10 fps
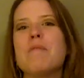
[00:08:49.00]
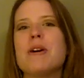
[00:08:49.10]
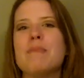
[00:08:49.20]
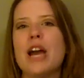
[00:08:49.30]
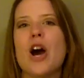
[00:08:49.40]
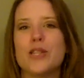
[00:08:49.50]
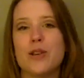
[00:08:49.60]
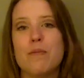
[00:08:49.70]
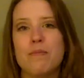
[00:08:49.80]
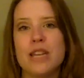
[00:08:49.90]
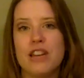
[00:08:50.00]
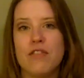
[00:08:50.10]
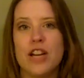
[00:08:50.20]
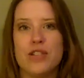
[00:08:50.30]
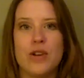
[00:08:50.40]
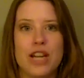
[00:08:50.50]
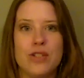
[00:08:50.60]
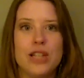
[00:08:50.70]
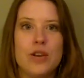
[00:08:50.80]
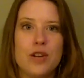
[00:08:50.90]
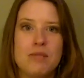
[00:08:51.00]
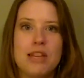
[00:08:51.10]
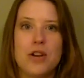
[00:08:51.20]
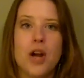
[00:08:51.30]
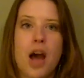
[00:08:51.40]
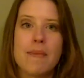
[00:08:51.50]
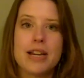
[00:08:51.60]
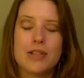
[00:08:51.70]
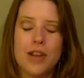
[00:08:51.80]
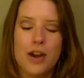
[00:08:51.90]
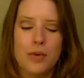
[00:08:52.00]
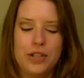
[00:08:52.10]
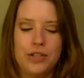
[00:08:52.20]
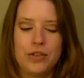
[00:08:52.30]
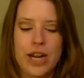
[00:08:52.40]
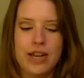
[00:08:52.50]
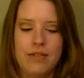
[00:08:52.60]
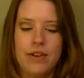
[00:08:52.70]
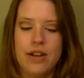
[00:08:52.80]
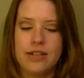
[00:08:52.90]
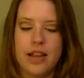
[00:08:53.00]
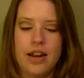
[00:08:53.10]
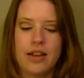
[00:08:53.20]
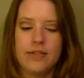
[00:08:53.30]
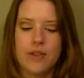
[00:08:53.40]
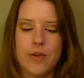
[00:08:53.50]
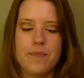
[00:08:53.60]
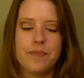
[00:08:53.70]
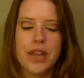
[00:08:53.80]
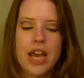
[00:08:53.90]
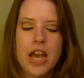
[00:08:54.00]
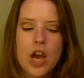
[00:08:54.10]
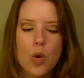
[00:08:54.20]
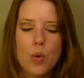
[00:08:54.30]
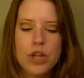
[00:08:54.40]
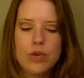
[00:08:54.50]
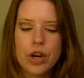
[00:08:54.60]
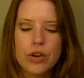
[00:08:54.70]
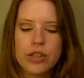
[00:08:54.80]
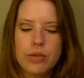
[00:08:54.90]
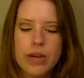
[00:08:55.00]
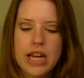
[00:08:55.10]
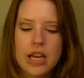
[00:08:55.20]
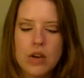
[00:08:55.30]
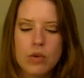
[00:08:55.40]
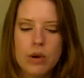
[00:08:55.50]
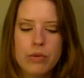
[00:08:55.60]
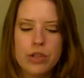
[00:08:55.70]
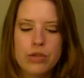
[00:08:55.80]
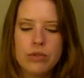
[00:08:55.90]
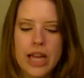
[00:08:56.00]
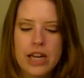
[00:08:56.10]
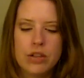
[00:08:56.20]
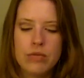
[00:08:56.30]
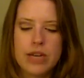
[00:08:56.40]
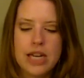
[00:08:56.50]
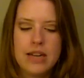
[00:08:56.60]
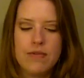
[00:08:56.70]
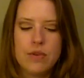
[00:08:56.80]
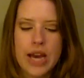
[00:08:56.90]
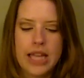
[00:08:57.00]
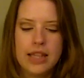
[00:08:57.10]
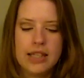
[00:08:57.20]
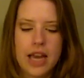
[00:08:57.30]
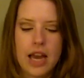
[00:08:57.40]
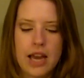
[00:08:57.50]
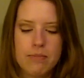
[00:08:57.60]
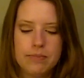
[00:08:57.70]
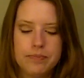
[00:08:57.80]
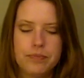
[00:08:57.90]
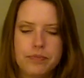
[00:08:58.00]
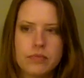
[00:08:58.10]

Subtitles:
But my awesome geek friends are actually loaning me their comics, which is great and very exciting. So, what are you currently reading, or what would you like to read if you had the time?